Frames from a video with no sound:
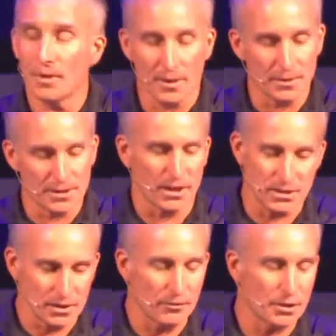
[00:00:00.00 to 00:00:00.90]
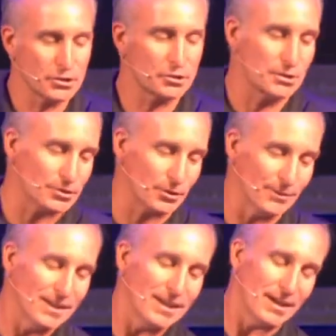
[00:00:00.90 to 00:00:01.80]
because uh, I love history, so
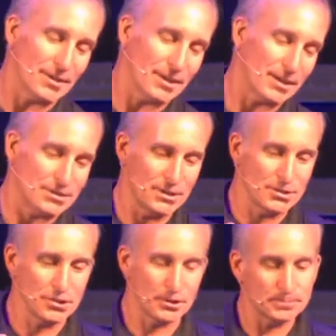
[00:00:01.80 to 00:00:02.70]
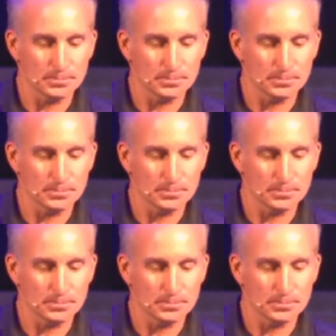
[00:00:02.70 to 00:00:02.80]
I'm going to kind of teach you